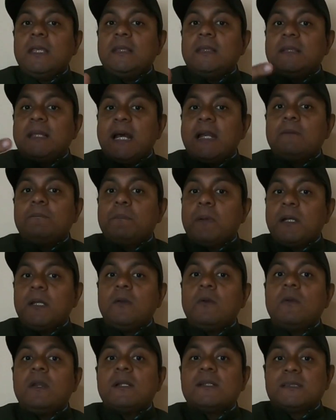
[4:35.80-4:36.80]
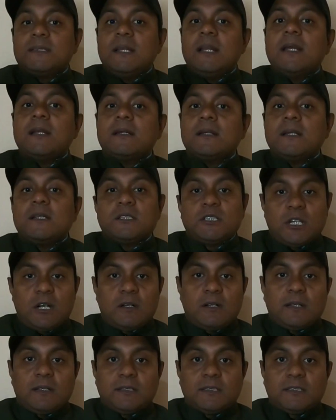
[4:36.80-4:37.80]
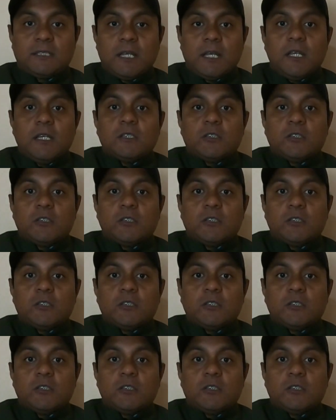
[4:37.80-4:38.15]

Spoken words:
in that particular selected journals.